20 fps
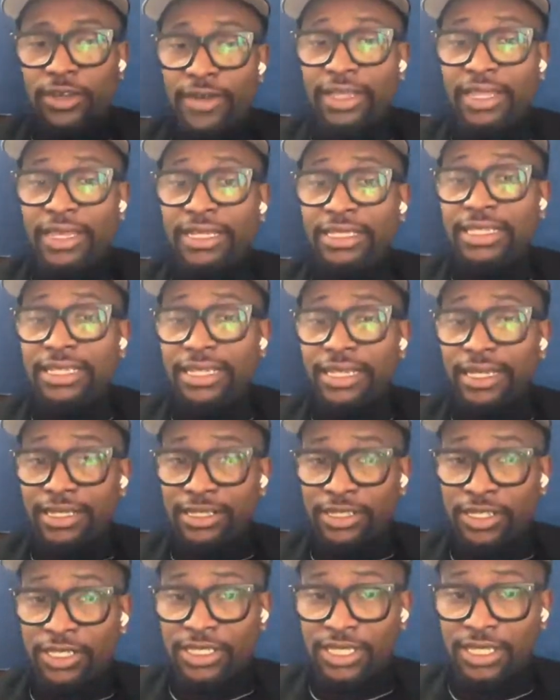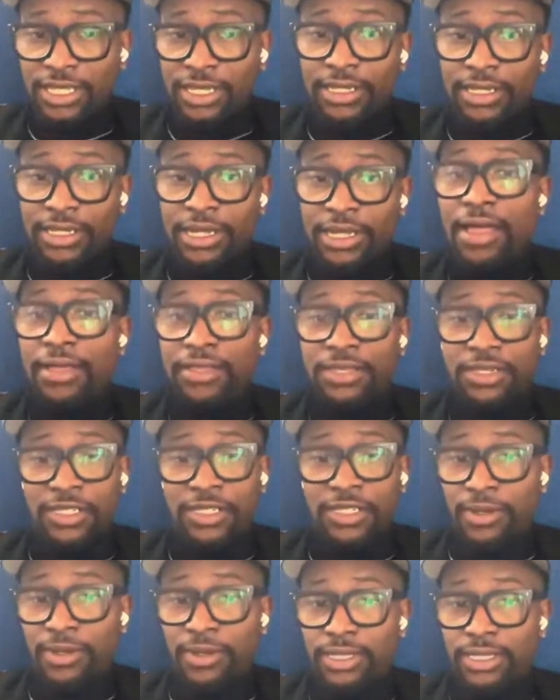like the just the college
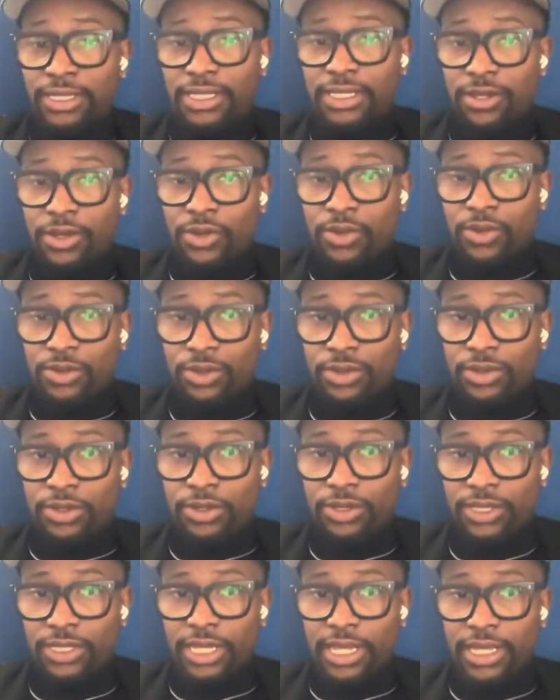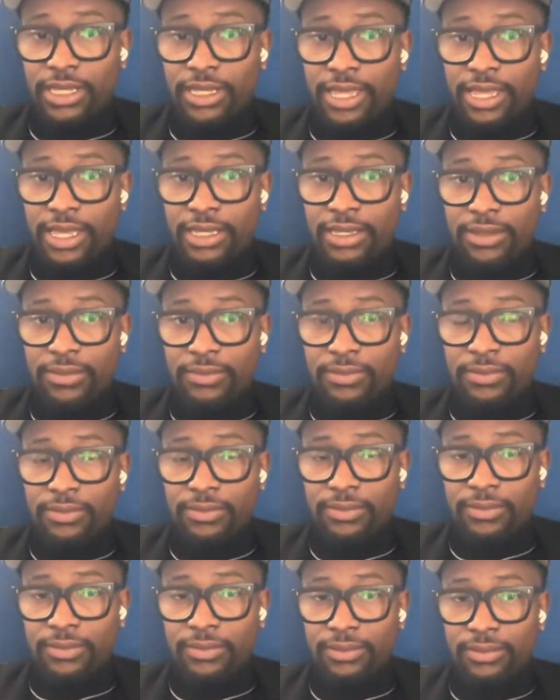experience as a whole, you're saying like
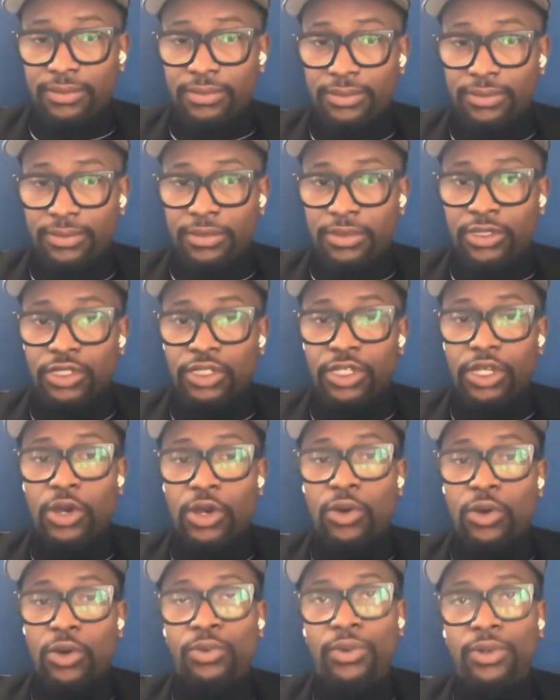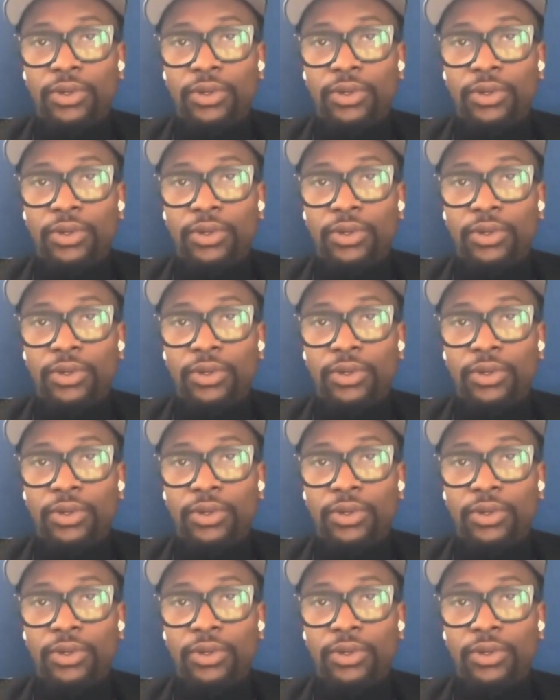so